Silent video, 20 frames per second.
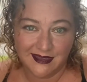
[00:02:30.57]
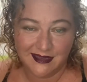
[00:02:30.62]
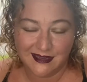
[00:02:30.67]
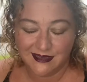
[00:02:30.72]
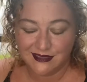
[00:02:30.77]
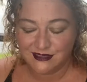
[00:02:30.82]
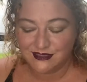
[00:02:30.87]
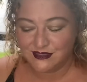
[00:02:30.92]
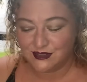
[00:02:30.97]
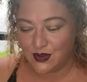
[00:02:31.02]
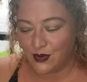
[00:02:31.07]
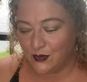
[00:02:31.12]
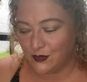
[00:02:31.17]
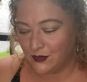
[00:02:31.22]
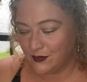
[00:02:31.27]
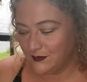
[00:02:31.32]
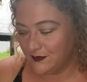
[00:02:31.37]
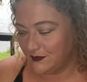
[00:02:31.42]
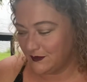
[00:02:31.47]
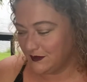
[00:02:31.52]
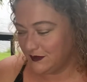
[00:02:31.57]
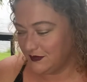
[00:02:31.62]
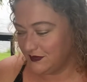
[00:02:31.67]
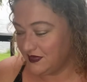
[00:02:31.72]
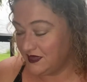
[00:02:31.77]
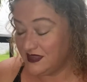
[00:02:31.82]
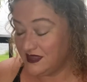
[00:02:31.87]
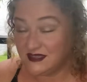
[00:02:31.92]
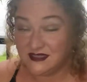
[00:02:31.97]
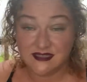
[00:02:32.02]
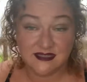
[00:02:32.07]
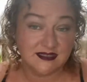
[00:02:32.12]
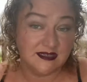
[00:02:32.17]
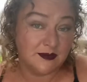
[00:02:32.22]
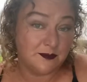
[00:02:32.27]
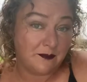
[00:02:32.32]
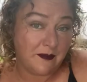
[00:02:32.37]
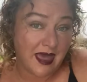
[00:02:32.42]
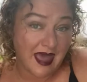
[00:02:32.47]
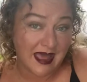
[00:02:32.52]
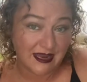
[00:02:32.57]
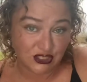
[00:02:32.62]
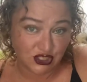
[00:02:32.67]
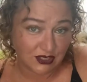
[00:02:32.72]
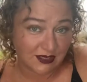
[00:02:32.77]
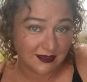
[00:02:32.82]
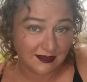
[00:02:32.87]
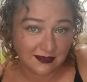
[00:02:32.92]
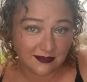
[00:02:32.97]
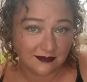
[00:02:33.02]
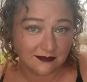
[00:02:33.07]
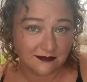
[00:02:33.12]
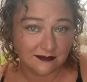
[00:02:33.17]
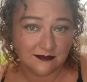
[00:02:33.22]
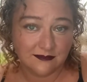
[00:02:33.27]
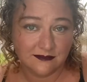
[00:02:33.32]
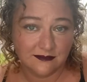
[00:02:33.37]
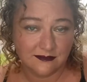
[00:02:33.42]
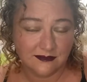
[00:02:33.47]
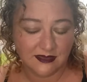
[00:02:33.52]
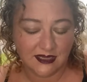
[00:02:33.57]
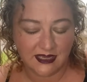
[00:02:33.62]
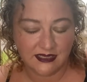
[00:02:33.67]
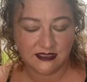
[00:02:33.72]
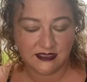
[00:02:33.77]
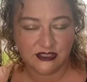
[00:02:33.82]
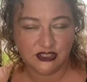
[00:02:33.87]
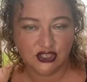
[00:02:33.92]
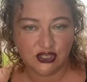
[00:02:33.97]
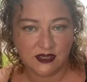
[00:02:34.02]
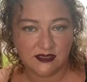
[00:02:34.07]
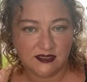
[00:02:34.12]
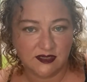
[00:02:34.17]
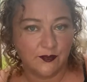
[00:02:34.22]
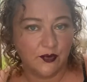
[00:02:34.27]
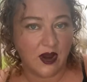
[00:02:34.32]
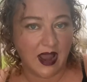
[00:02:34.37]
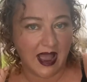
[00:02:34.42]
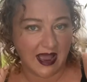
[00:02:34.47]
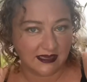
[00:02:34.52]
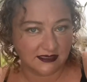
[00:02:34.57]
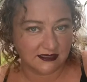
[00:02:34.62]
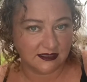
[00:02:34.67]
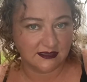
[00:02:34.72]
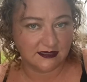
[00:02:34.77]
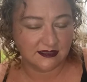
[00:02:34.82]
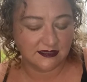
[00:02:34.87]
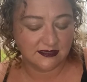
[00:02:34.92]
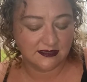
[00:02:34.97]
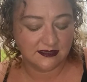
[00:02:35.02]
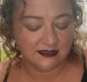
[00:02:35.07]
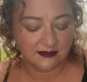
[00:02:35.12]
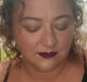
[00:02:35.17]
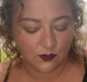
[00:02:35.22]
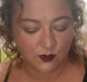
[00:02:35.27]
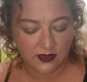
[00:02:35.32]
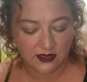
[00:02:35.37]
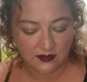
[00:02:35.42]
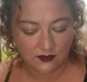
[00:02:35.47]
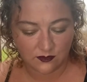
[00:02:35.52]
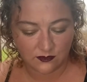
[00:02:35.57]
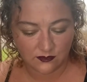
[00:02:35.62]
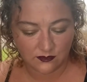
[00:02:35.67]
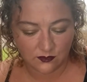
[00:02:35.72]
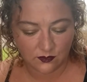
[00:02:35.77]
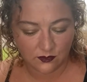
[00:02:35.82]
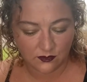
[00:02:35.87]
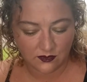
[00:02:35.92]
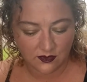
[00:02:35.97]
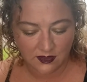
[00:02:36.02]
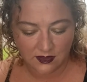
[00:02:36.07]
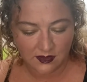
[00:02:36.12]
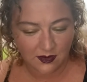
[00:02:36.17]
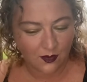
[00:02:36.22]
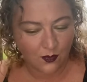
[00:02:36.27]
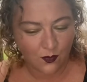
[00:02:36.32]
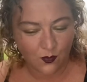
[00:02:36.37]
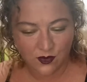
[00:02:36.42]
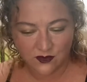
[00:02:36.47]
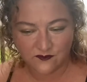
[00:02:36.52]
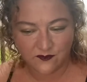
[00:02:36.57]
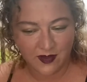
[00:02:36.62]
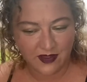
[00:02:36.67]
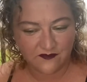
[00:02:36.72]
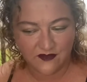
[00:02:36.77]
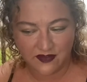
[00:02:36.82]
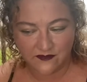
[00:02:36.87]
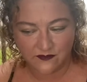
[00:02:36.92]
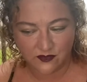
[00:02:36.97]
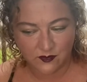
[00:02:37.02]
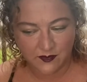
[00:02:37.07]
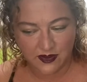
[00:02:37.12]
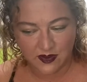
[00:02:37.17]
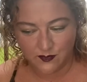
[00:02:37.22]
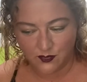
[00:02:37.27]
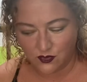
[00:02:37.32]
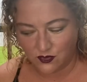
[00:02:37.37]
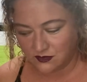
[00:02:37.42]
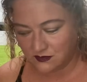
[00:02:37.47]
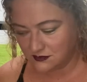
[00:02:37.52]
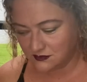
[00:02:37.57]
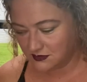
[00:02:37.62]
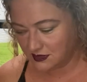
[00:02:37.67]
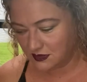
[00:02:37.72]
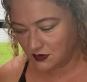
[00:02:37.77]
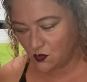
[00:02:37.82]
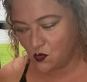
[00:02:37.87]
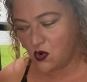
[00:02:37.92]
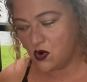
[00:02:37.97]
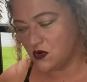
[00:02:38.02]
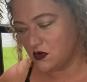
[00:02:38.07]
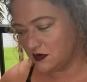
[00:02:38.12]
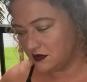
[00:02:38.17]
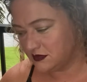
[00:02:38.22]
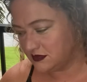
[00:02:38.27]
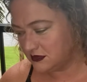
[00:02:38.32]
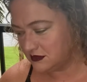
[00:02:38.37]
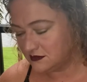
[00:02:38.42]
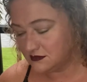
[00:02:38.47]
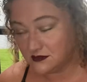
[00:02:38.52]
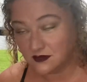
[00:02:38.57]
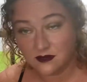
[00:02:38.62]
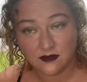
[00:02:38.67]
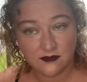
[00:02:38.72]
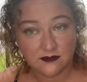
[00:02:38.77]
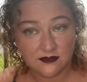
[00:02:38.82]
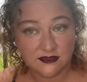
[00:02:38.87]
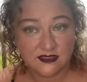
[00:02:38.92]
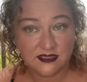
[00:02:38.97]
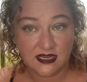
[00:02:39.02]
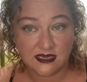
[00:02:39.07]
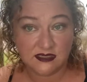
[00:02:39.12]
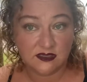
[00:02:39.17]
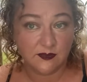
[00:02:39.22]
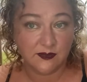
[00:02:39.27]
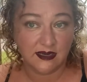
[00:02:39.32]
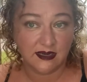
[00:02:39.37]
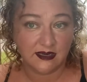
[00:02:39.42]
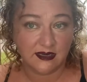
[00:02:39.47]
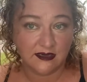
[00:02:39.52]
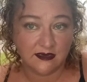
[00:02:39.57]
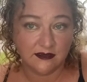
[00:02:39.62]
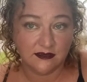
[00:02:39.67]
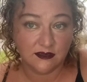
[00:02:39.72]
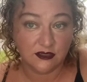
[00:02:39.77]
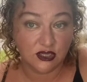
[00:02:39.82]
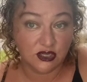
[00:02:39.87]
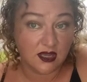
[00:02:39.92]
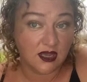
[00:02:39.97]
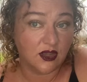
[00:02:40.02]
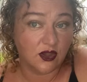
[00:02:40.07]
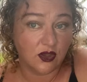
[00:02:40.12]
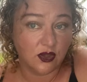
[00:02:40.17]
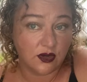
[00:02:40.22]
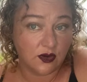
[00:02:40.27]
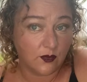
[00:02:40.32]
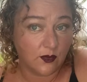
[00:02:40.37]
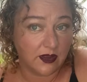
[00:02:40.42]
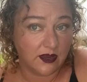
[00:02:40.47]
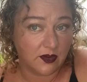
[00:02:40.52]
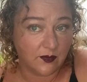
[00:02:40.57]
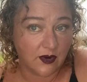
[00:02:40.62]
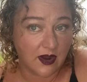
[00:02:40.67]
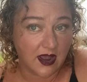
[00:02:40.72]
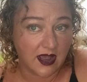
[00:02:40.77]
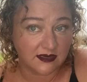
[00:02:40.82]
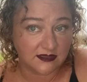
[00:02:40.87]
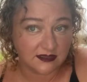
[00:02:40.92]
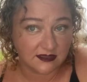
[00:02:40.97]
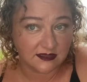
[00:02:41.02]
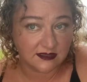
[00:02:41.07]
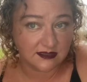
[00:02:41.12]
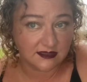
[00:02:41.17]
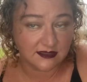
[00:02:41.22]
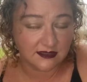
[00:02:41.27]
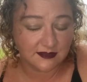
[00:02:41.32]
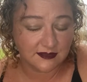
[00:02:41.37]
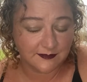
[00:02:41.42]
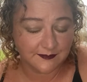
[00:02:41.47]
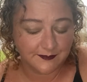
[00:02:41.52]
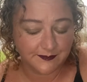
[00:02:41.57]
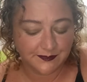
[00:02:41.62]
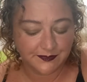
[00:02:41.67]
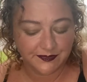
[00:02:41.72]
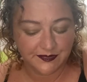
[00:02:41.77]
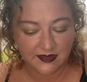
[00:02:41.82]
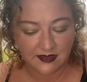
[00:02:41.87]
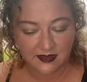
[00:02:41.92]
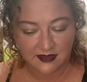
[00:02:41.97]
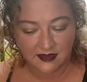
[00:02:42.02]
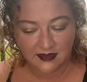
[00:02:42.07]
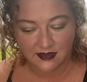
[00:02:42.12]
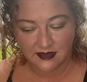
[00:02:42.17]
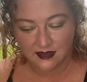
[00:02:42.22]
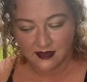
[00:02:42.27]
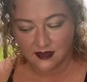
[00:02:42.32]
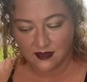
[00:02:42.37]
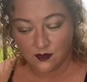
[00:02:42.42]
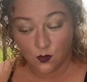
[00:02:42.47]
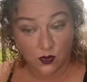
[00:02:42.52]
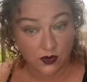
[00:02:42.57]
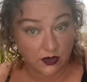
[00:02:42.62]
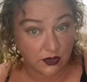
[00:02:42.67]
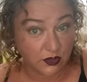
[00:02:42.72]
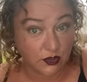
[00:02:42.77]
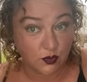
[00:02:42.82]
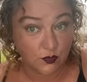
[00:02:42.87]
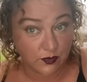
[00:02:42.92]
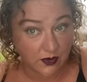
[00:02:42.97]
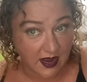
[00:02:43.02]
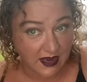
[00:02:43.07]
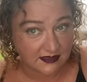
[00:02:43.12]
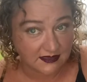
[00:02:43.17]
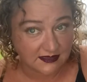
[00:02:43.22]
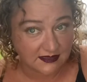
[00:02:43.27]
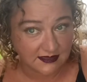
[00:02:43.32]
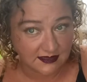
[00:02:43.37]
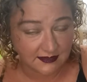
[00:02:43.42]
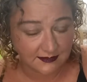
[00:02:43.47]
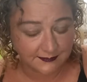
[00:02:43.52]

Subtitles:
So this isn't magic, it's just a practice. One of my favorite people in the world said to me, you get good at what you practice. What are you practicing?